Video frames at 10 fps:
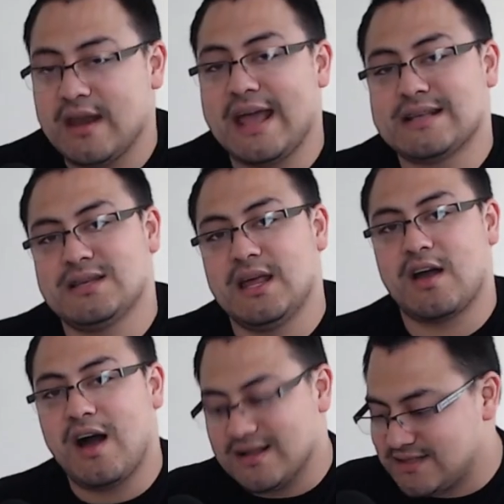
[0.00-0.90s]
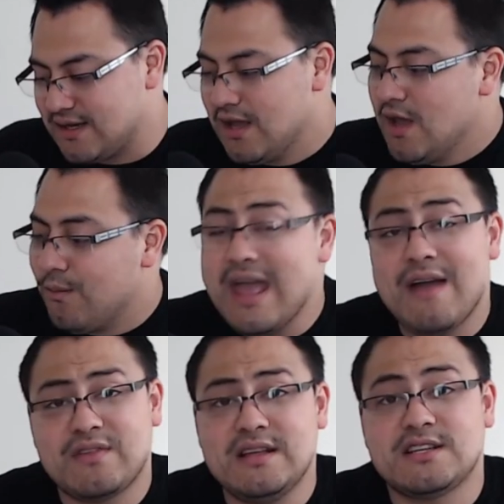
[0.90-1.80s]
excellent content. We
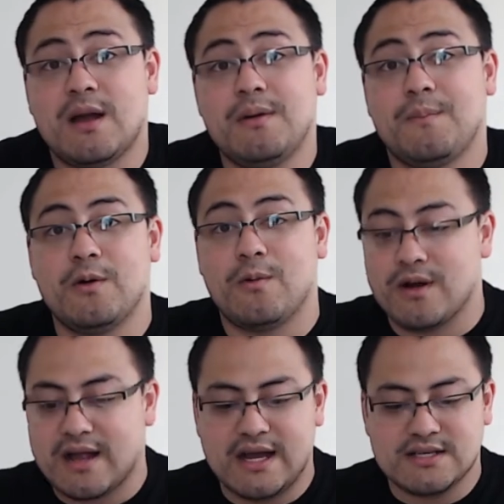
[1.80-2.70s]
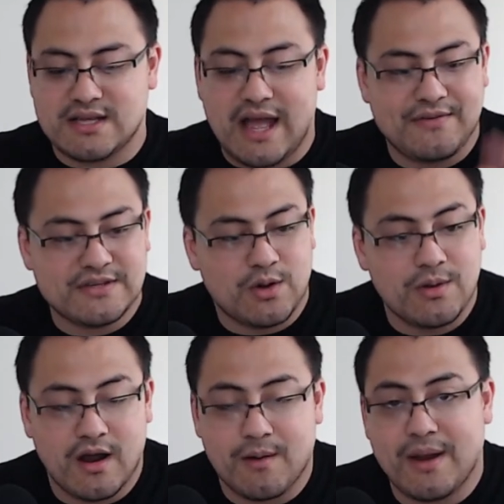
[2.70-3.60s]
have things coming up in the work, guys. Life is
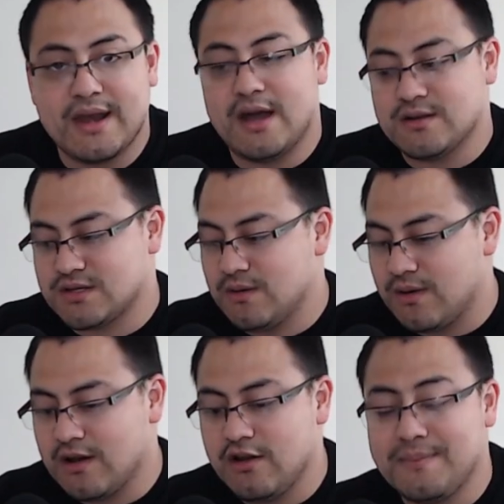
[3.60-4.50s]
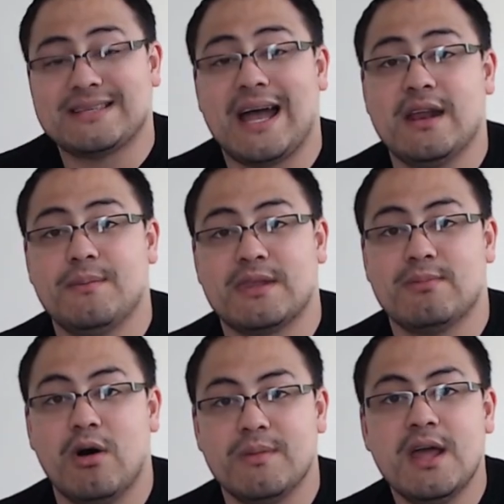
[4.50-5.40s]
going on right now, so we're a little bit tied up at the
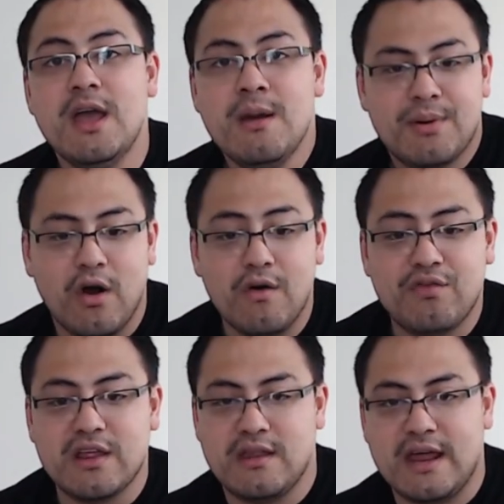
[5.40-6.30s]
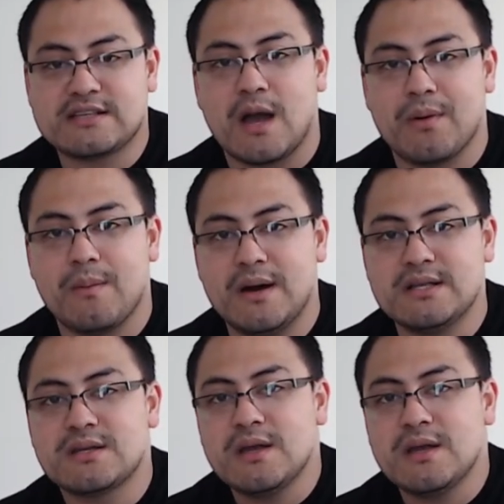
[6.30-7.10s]
moment, but hopefully in the next couple of months